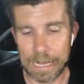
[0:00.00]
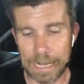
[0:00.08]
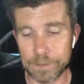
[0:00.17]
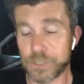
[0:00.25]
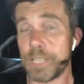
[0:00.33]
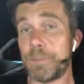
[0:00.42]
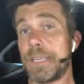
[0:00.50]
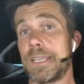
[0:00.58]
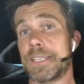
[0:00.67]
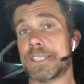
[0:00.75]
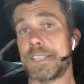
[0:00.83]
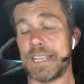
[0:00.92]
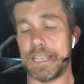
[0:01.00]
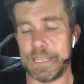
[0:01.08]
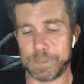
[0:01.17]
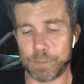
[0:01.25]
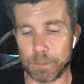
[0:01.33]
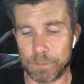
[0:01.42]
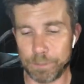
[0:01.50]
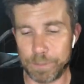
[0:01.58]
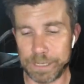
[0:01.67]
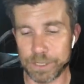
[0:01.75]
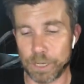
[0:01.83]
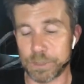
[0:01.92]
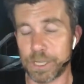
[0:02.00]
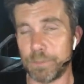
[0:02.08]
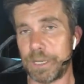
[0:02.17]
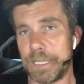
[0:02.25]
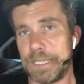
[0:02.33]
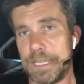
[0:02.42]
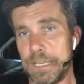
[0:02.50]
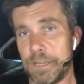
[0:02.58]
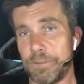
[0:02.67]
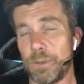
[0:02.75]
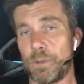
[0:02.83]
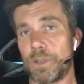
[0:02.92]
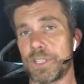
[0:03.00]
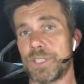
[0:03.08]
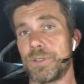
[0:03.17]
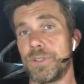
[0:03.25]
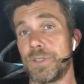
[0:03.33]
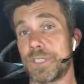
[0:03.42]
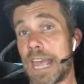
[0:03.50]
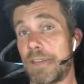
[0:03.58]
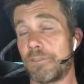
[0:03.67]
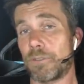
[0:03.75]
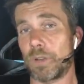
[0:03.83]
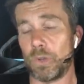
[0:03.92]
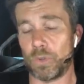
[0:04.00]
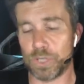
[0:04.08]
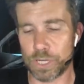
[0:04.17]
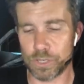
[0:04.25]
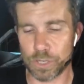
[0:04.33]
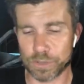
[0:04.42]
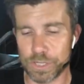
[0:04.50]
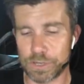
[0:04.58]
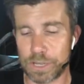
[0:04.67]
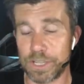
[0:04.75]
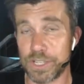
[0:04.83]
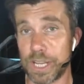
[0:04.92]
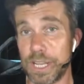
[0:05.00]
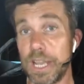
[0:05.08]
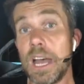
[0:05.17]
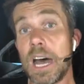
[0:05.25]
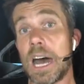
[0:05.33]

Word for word: GPS there is probably your best option, but again, if you want to use that for a launch launch control strategy,